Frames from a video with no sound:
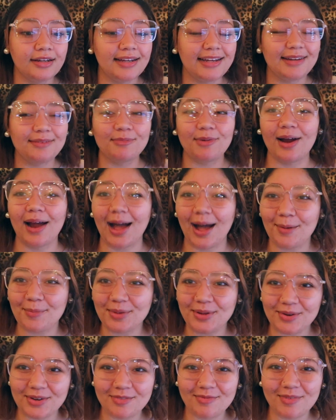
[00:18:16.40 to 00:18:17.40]
and more
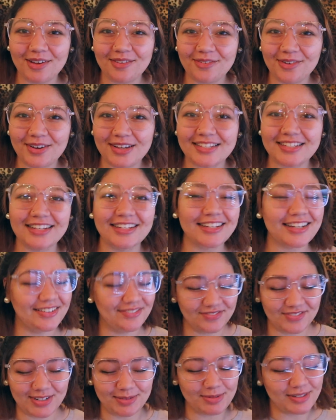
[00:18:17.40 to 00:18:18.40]
happy with my voice and
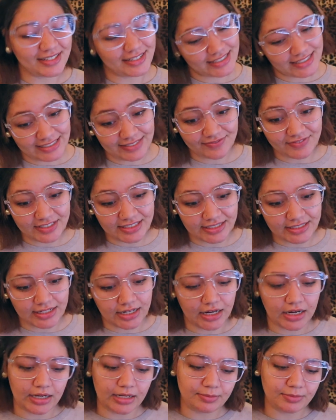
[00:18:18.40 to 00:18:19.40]
comfortable and confident.
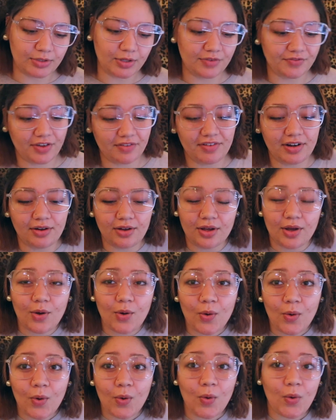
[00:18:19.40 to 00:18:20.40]
So if you have any
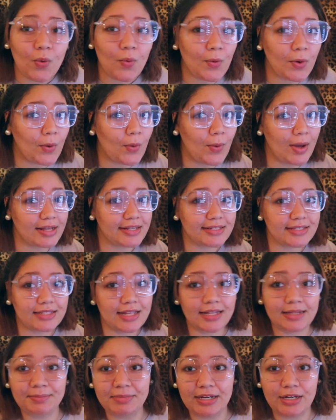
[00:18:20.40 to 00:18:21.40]
requests,
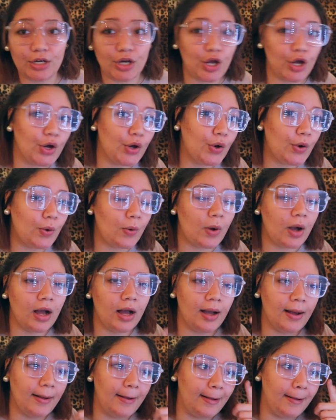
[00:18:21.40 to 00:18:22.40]
let me know.
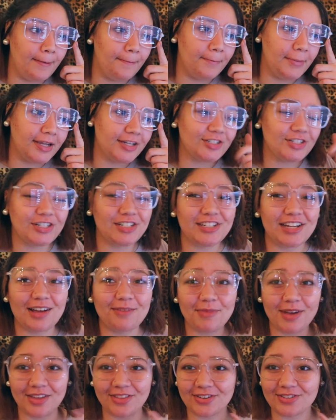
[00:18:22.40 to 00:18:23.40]
Make sure to check
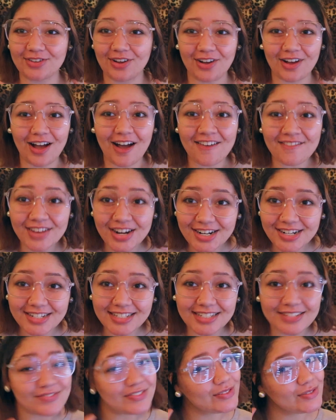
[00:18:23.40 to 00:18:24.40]
out my other song
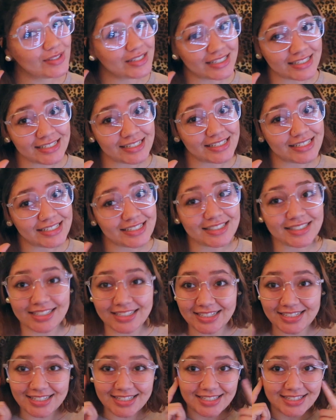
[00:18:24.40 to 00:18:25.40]
covers if you'd like.
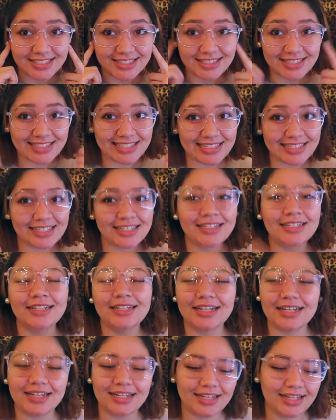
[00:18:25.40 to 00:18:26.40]
Thanks.
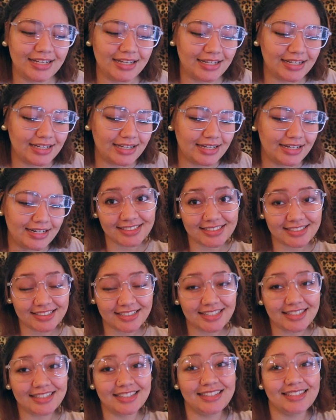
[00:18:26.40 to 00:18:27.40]
And
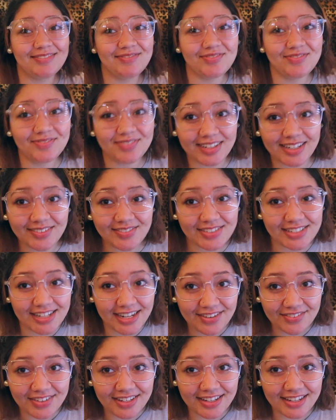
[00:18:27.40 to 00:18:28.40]
my name is
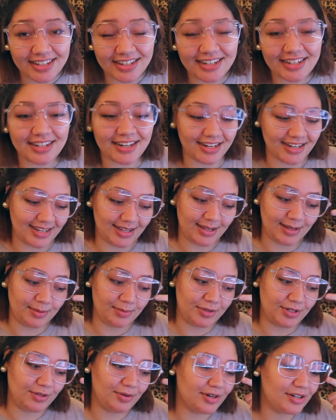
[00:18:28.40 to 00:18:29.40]
JaVienne.
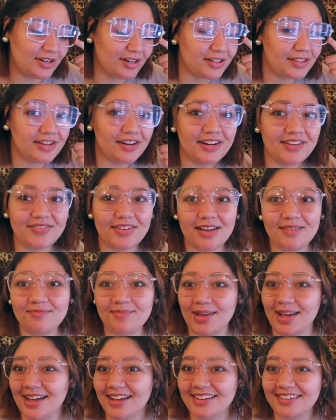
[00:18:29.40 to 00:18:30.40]
I'm 235
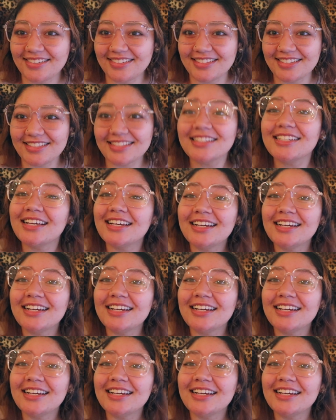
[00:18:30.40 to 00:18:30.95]
pounds